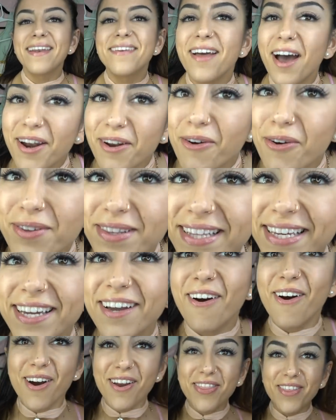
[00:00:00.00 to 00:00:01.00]
And not
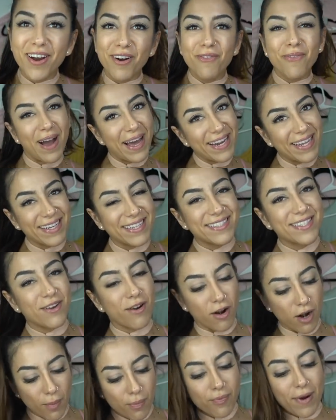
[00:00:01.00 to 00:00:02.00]
only are there weddings, there
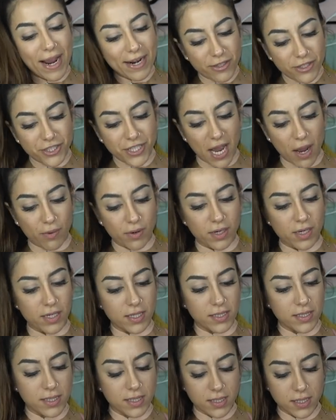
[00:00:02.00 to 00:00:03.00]
are bridal
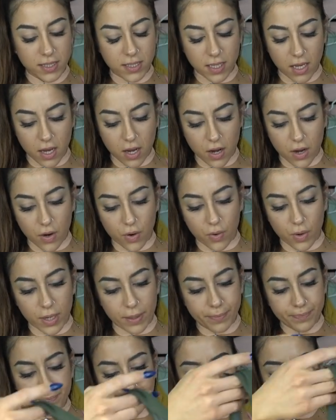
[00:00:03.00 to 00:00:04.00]
showers.
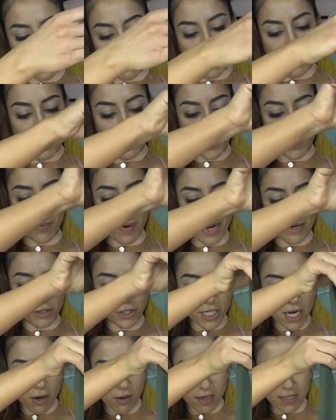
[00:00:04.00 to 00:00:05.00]
So the bridal
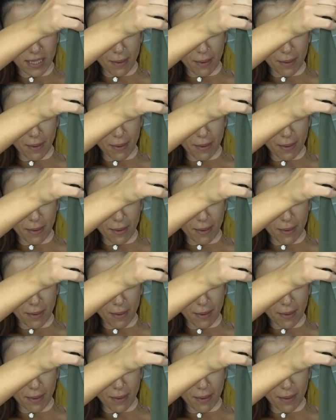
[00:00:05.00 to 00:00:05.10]
shower